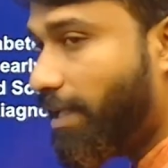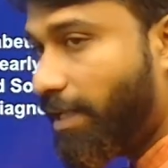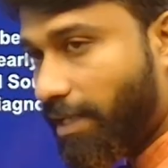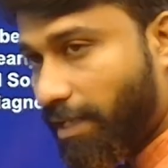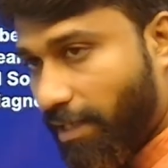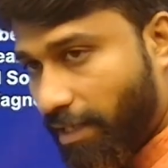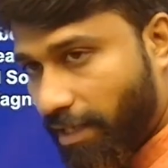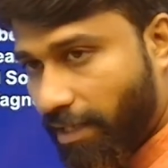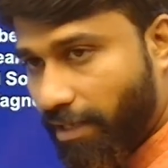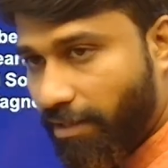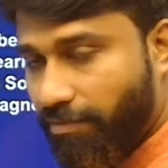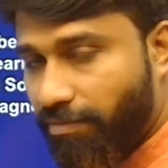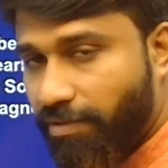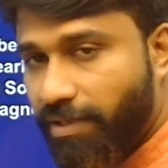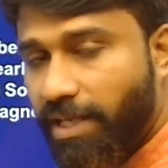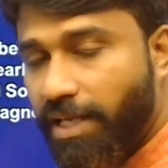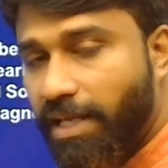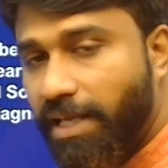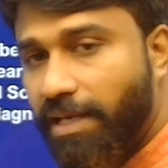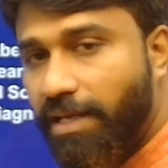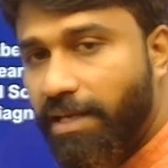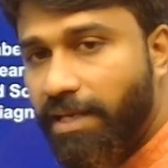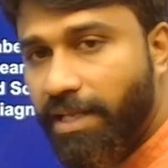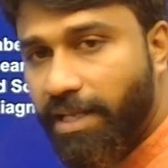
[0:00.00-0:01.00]
in life,
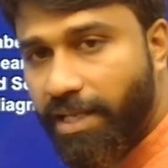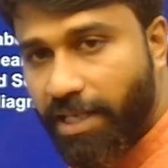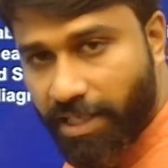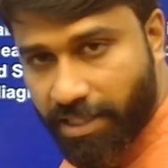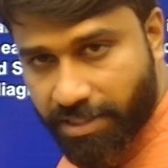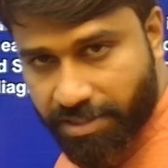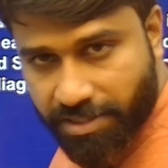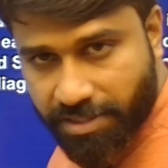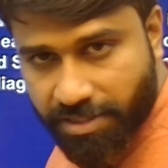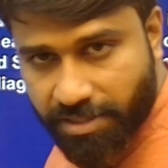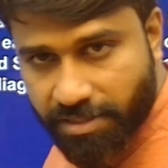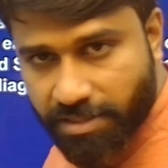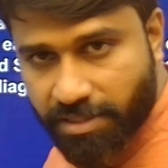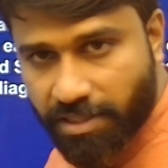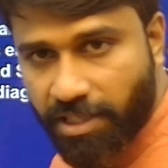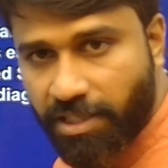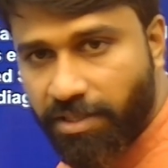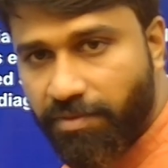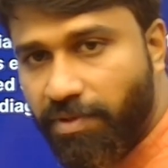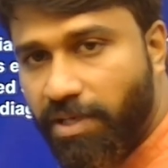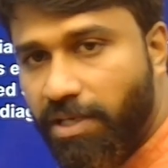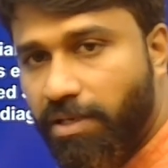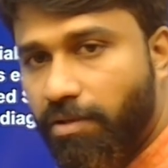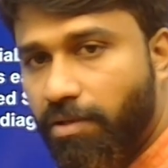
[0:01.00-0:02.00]
early age it
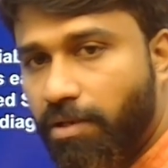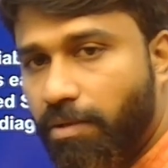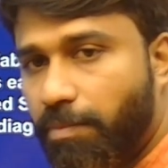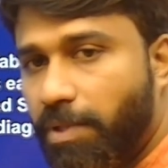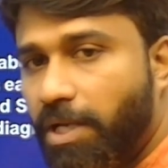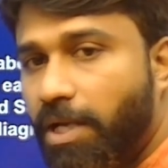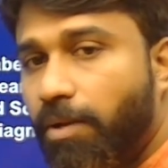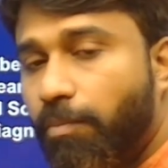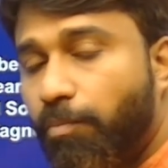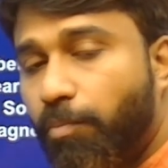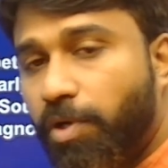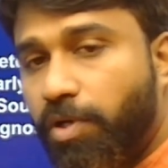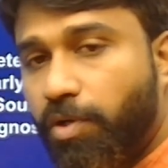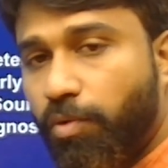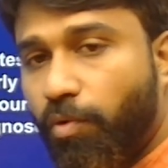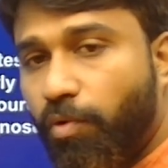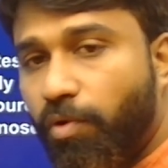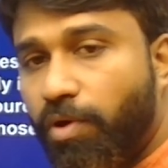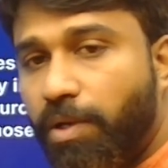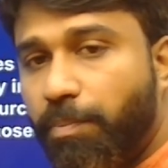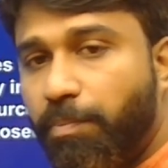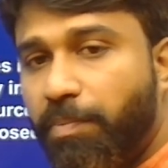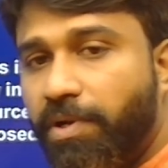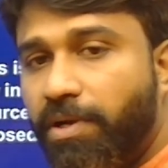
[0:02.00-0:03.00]
will develop, but
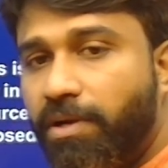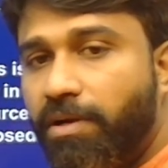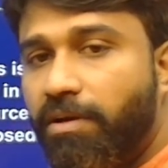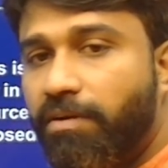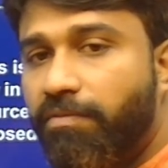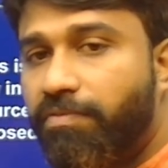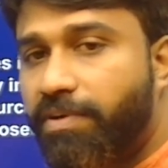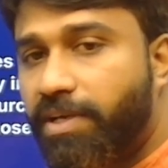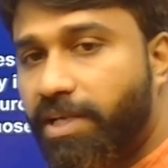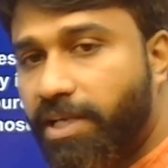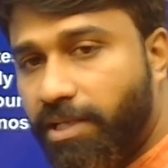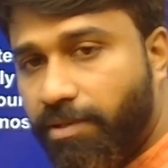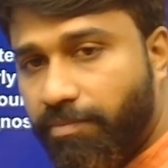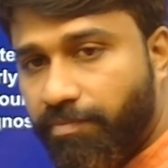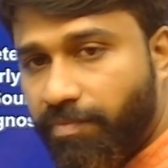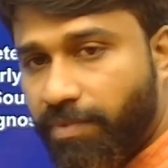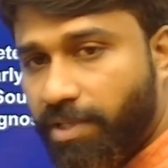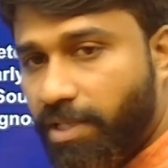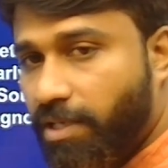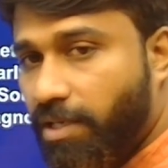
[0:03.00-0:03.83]
over a period of time,